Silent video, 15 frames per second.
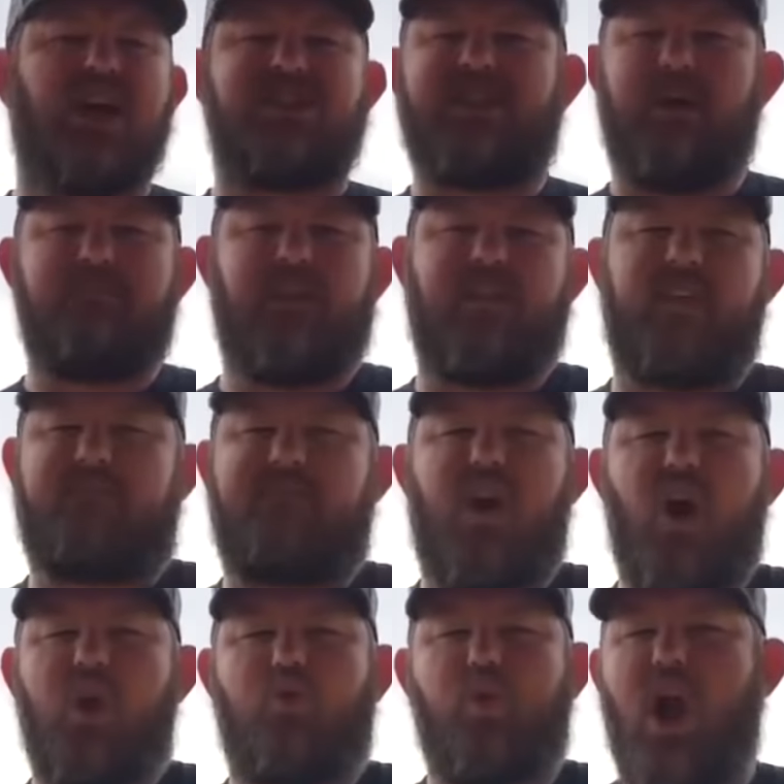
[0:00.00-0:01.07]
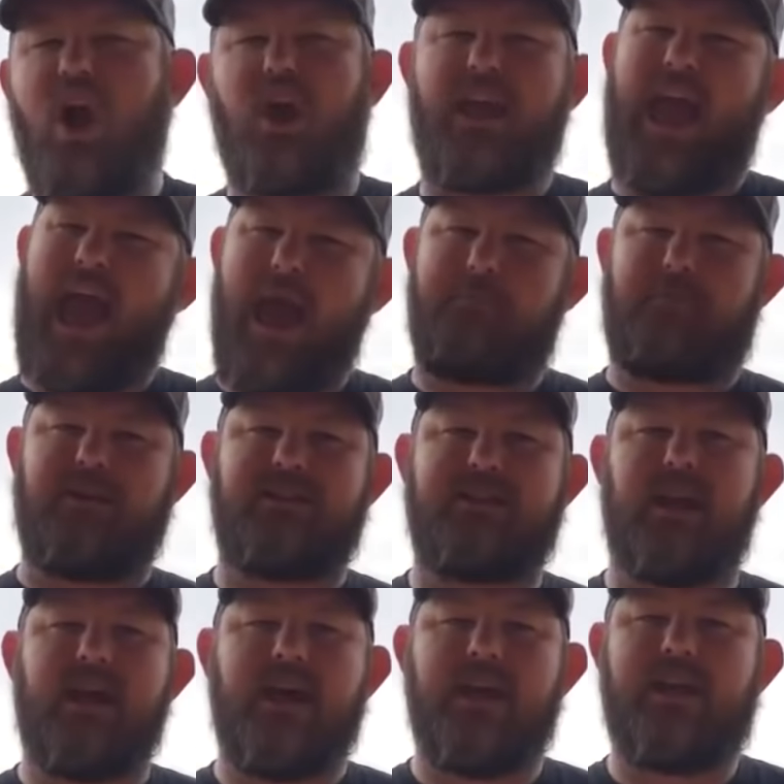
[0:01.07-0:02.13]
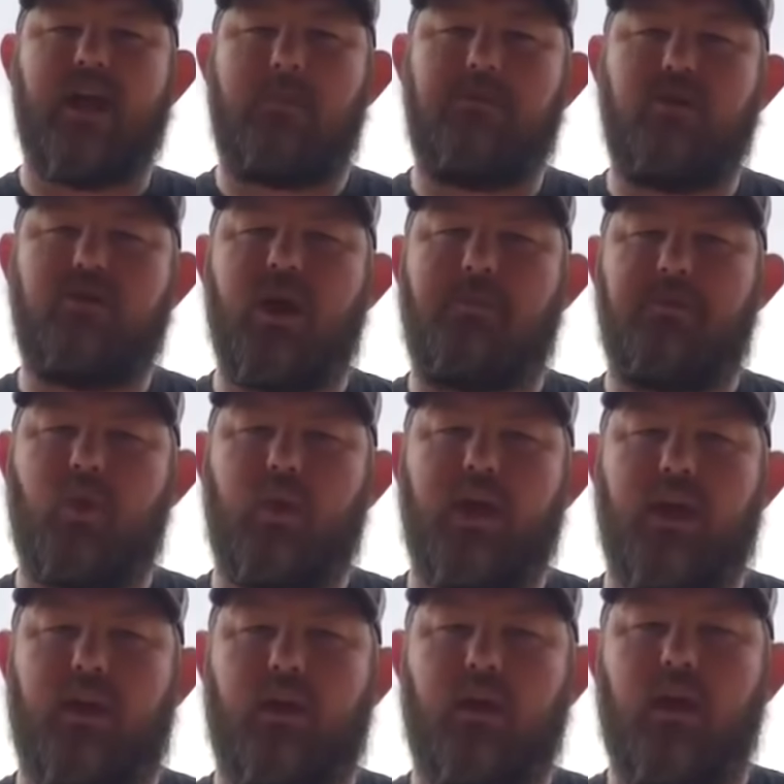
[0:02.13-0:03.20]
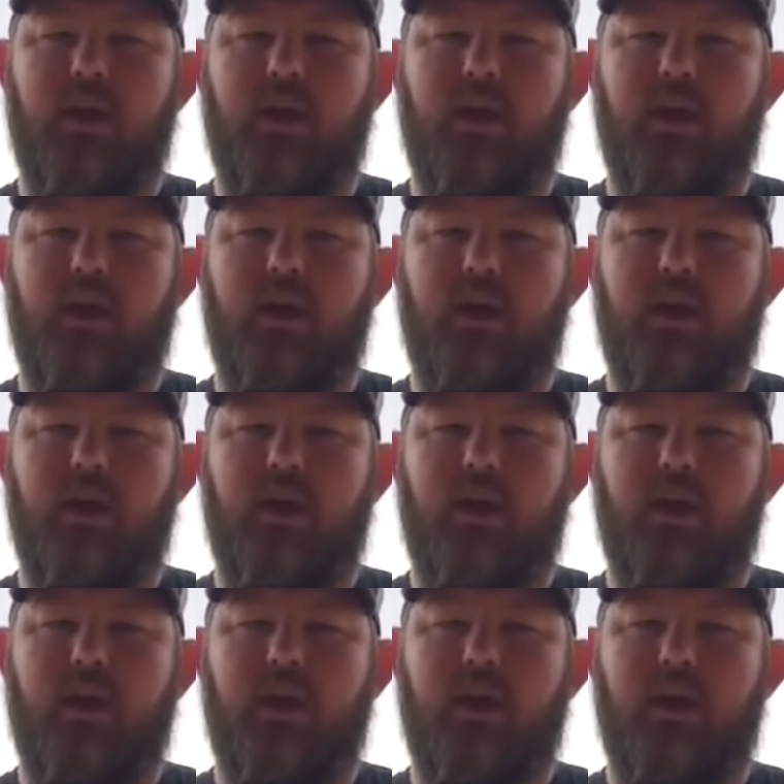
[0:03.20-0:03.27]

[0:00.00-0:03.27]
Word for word: something that very rarely happens in WWN.